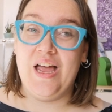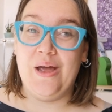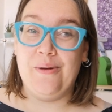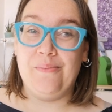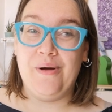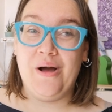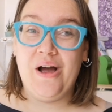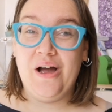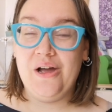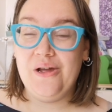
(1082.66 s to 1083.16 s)

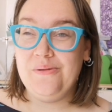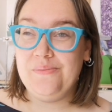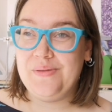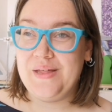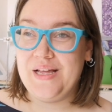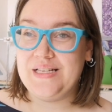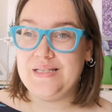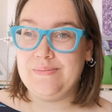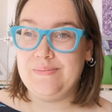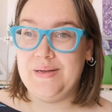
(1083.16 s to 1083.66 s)
I hope
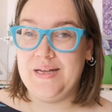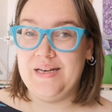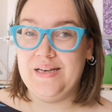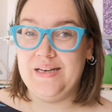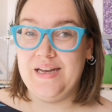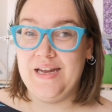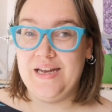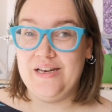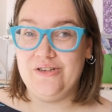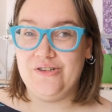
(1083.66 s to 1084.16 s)
that's
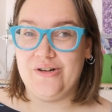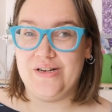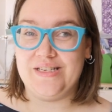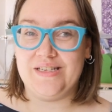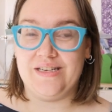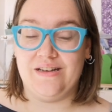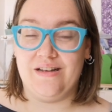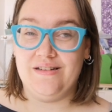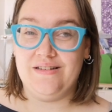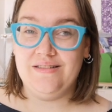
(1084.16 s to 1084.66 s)
been interesting.